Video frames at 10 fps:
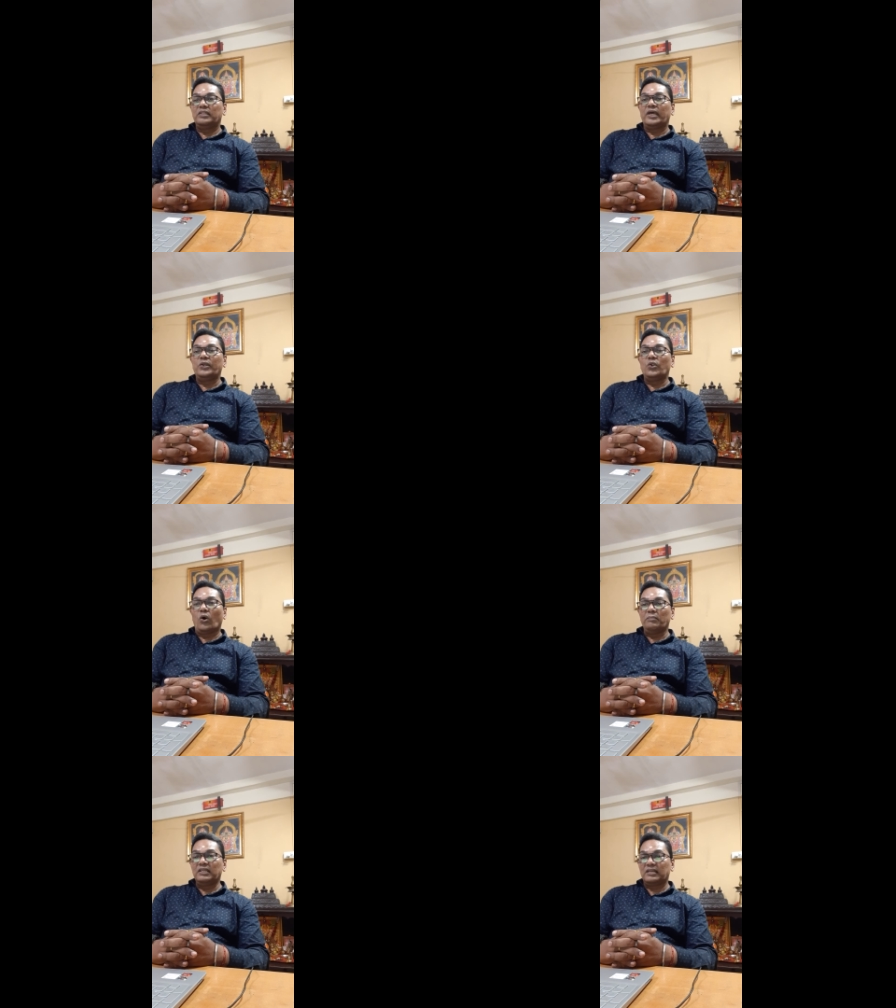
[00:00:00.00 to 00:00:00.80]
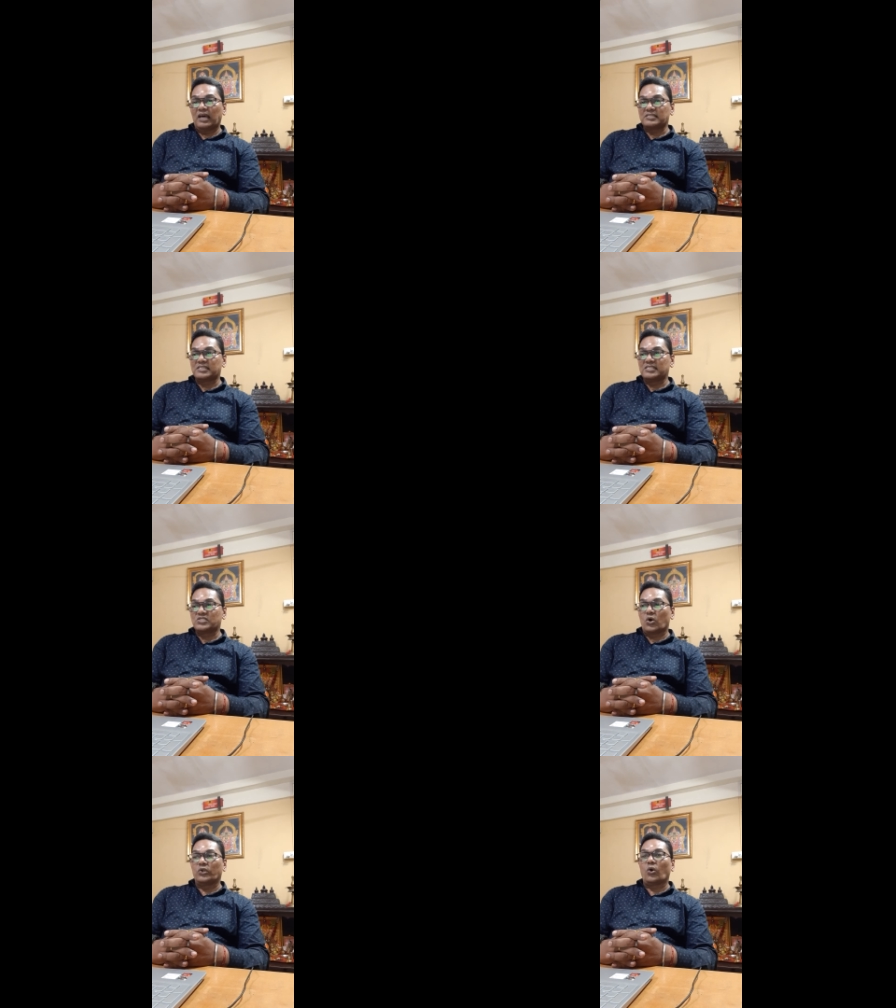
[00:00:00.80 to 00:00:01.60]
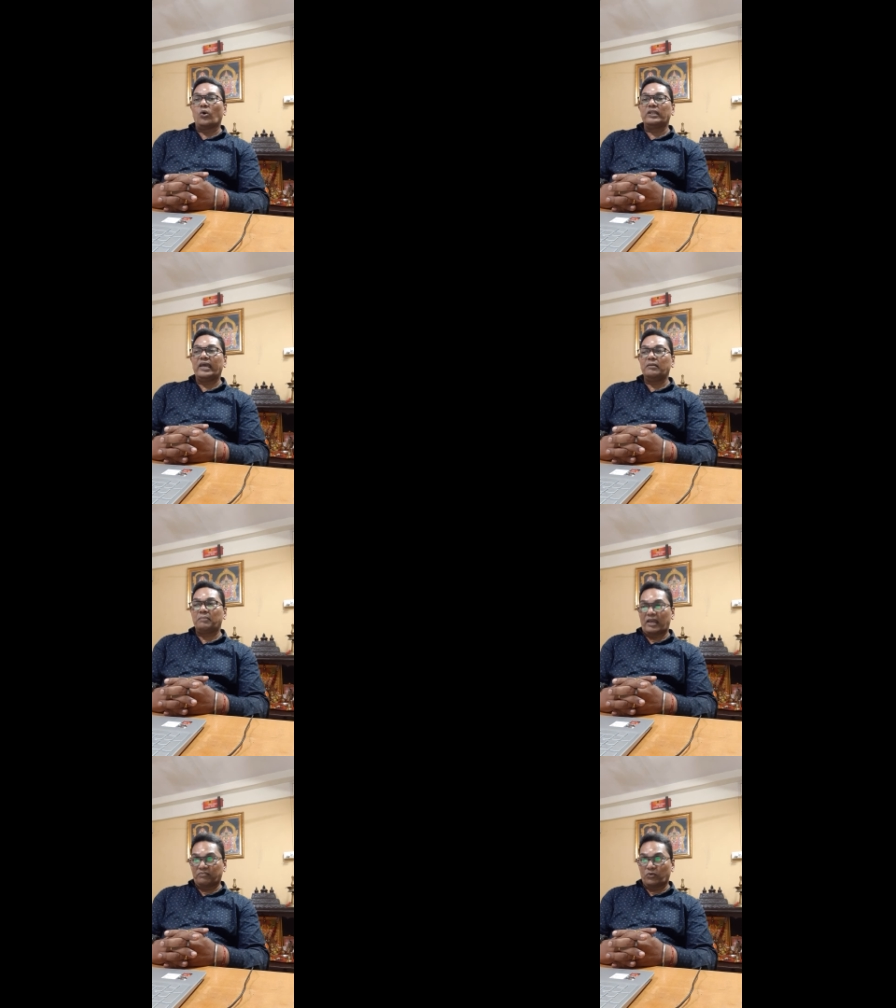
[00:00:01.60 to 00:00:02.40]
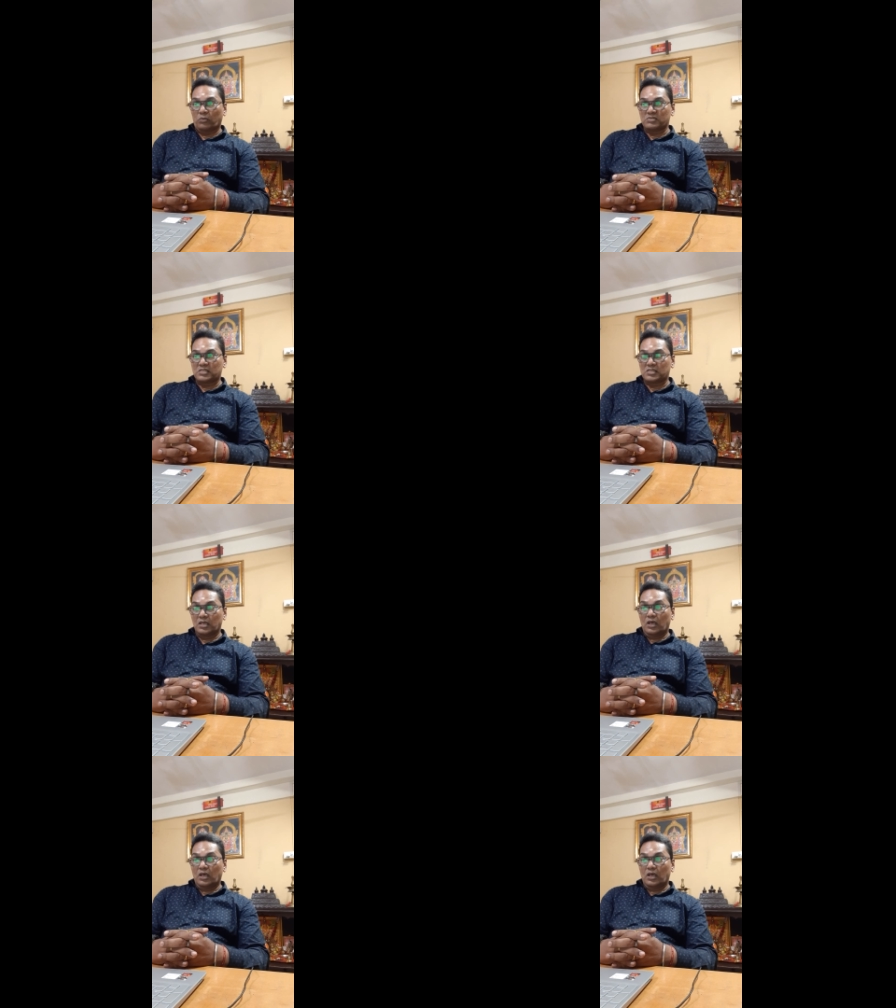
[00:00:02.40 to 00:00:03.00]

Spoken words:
their normal classes on online platforms.